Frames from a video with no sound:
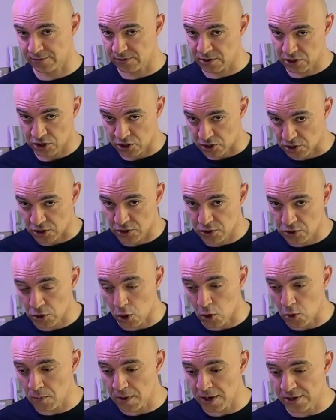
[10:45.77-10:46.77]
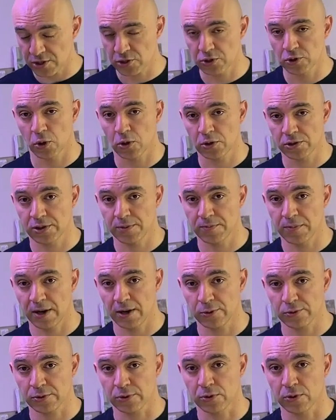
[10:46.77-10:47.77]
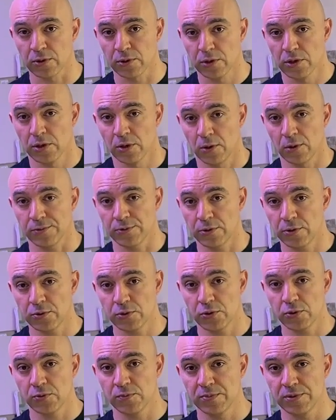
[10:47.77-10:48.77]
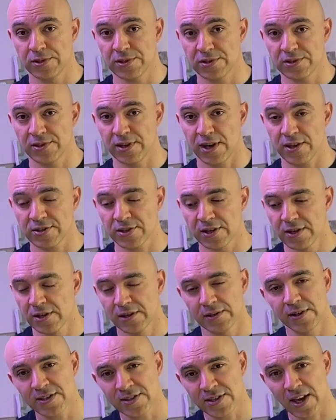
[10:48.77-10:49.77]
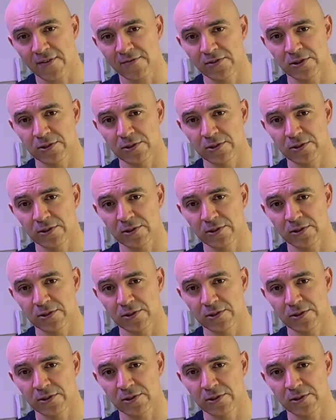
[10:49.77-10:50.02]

which is so much talked about on YouTube these days? Let's have a